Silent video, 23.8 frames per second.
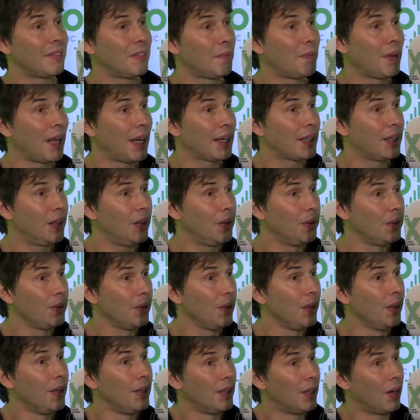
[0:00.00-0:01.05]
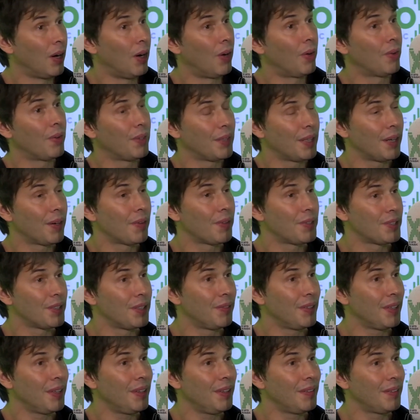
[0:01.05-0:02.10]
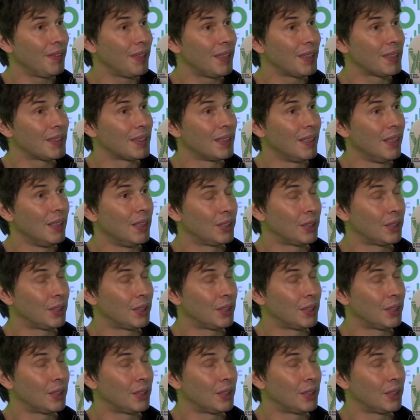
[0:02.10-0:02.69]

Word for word: of a black hole or at the origin of the universe.